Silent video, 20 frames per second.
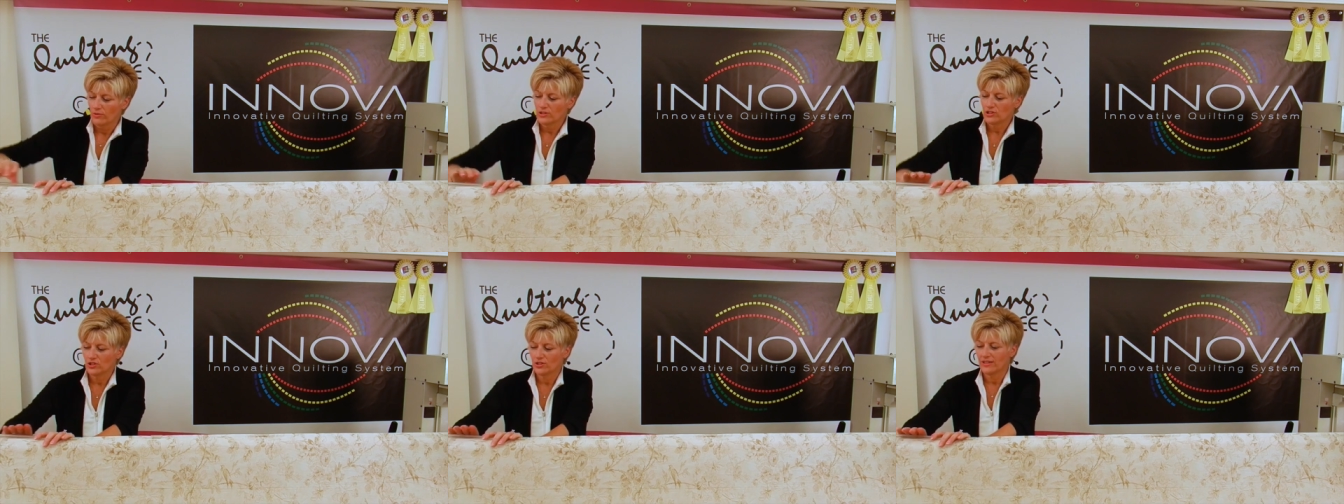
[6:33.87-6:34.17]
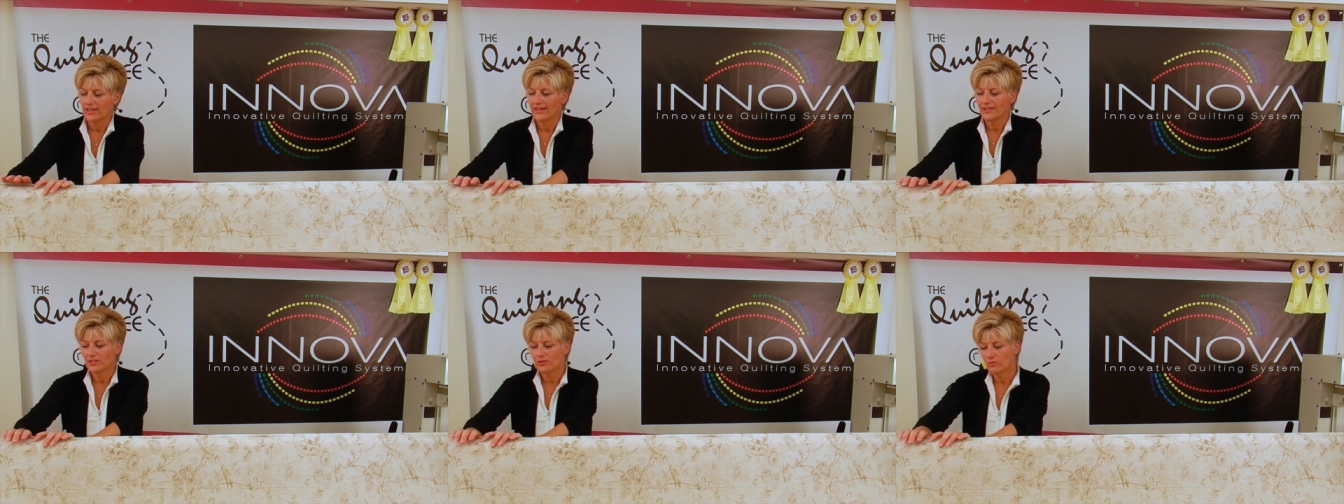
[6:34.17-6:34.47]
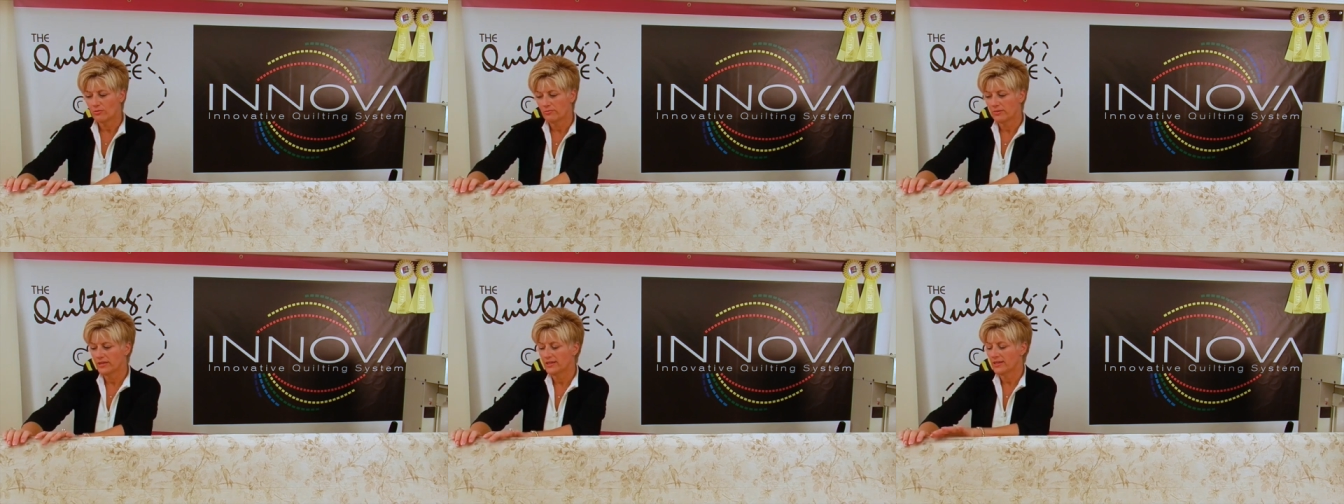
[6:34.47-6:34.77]
Once you get
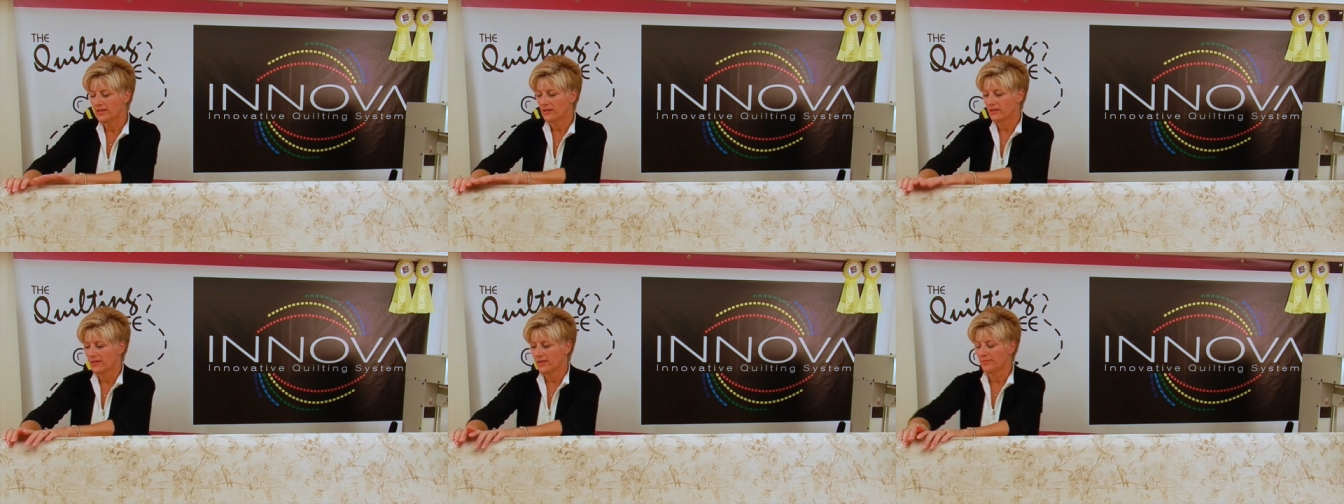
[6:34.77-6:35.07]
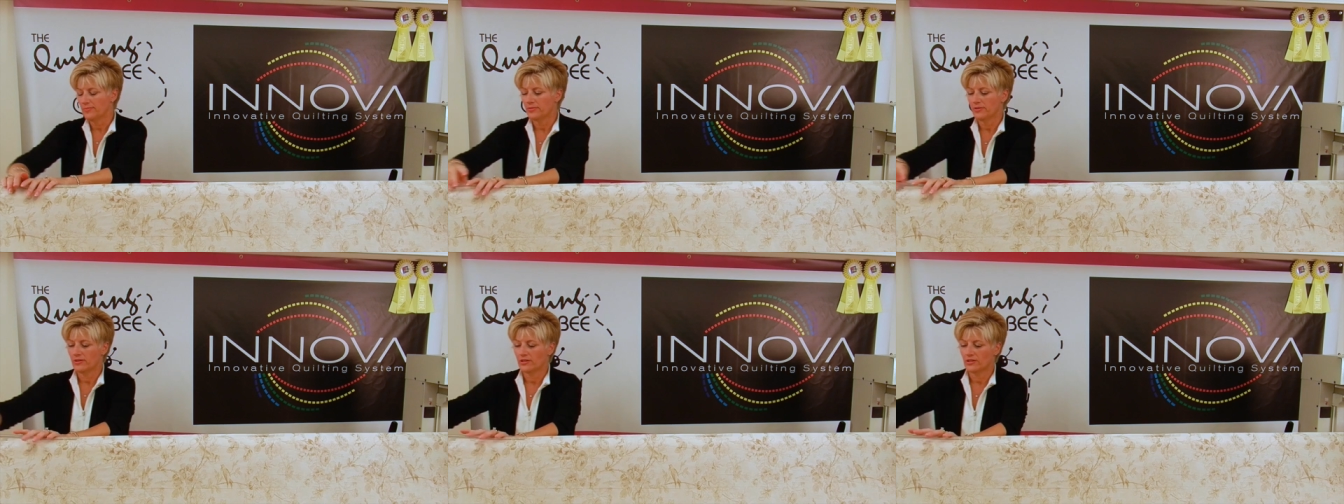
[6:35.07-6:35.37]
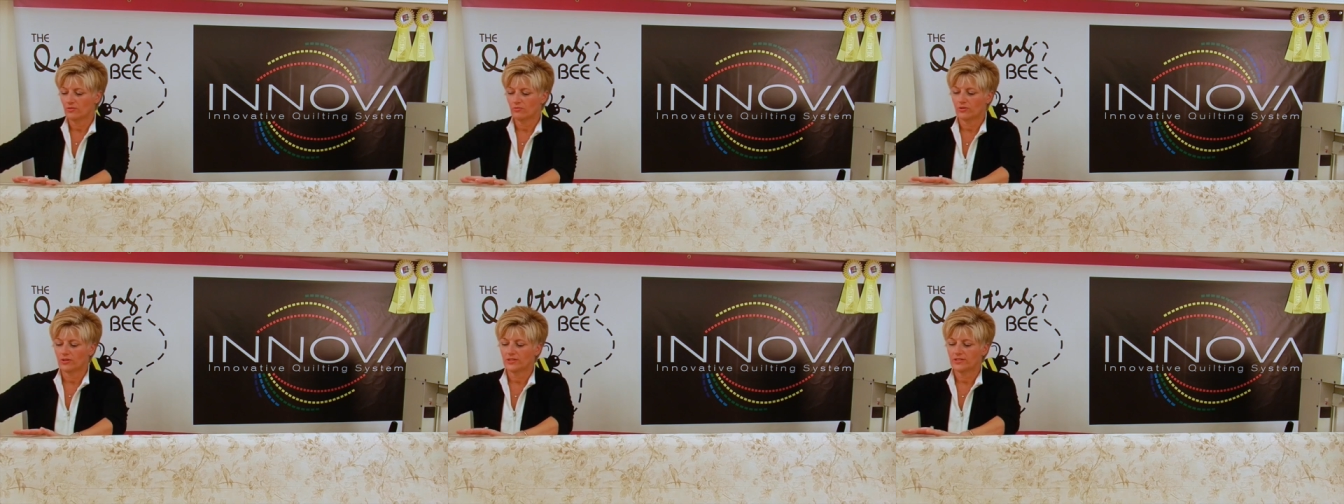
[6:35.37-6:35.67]
to a mini clip,
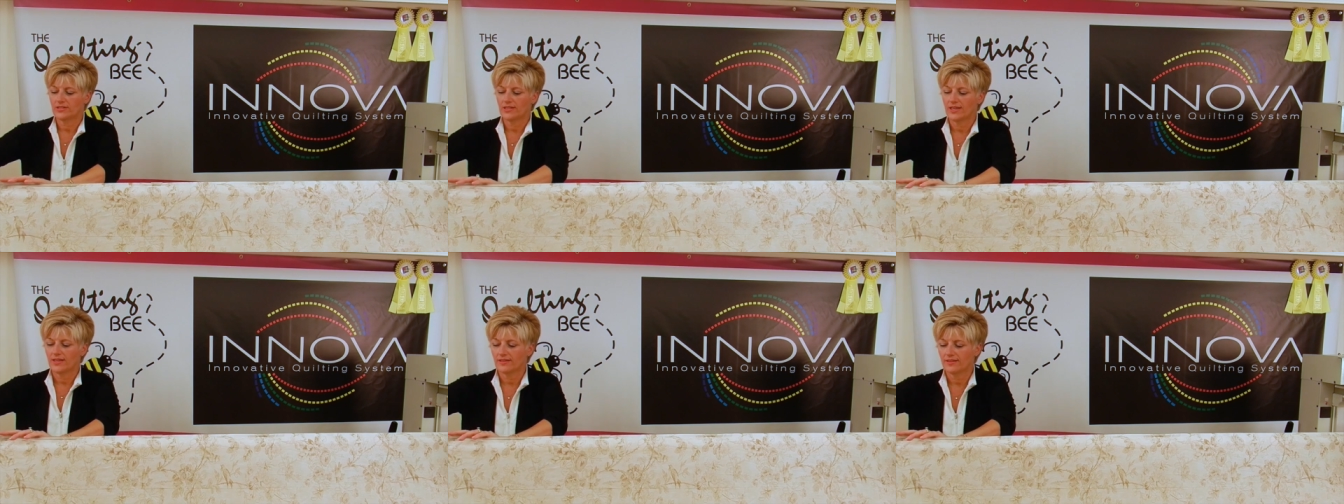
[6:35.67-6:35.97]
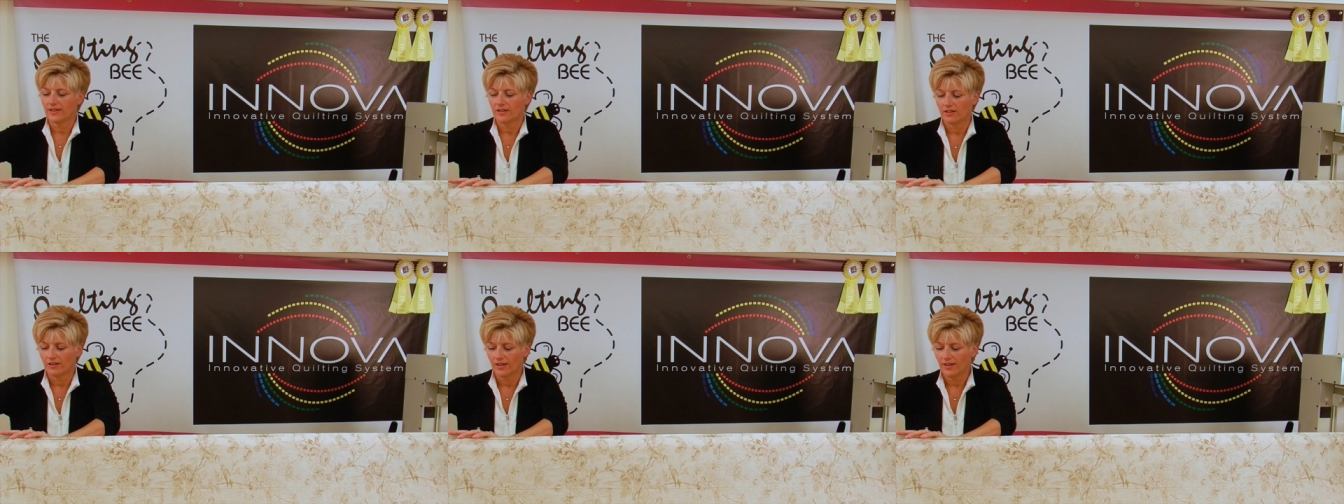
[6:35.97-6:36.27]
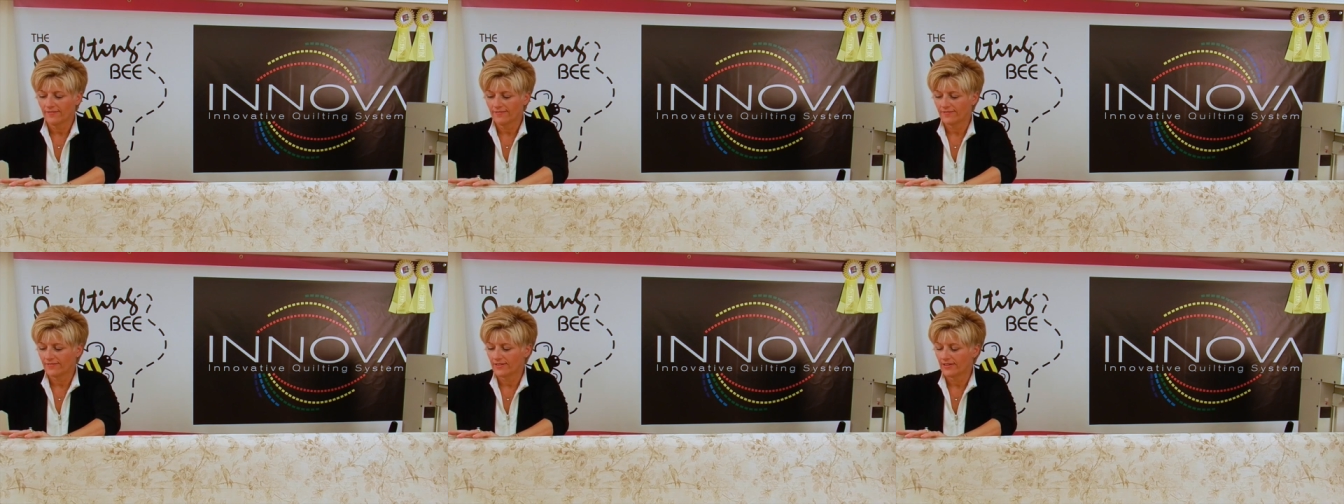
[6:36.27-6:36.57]
you want to take that
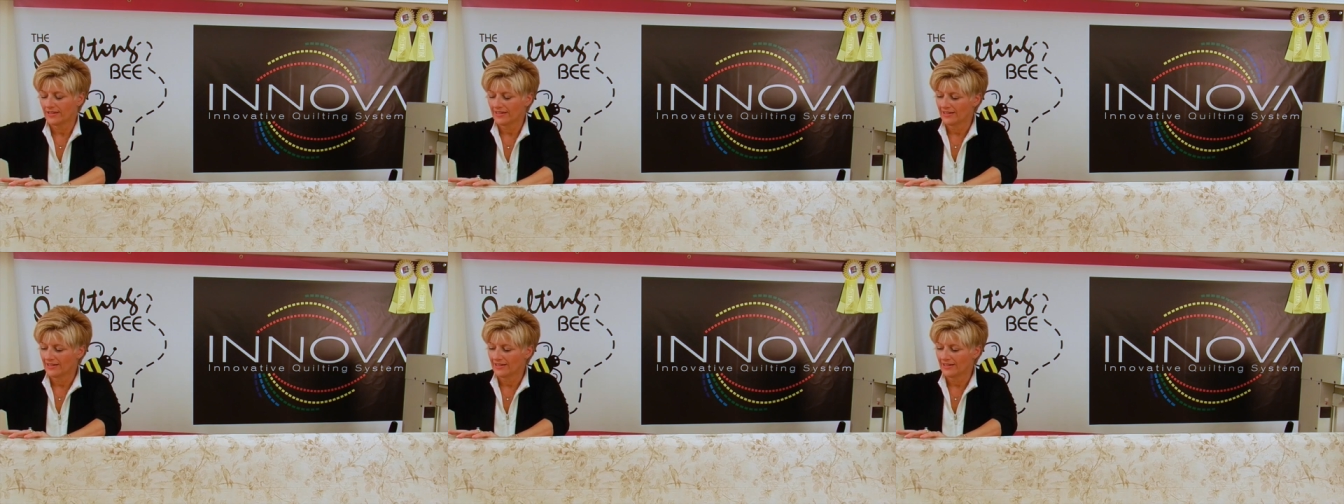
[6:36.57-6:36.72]
off,